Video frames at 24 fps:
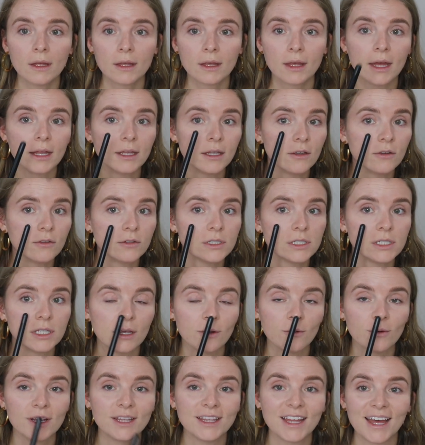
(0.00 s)
Can you
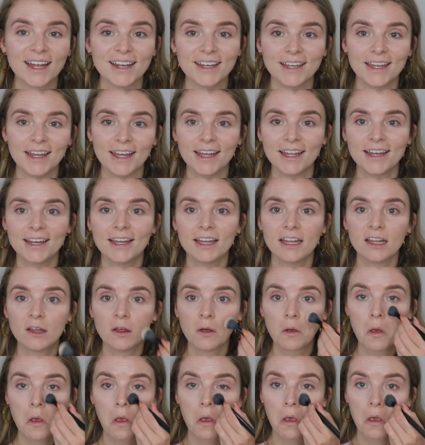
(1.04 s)
see what that did?
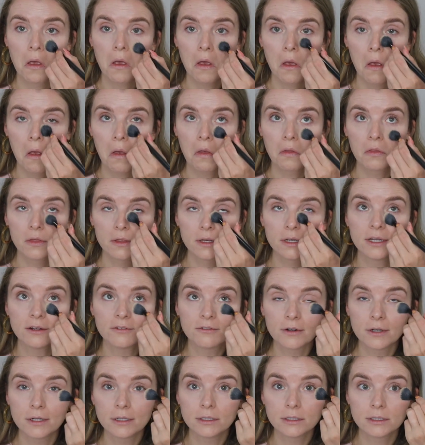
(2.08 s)
The
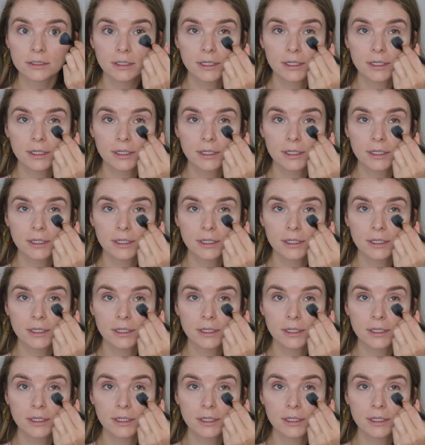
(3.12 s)
difference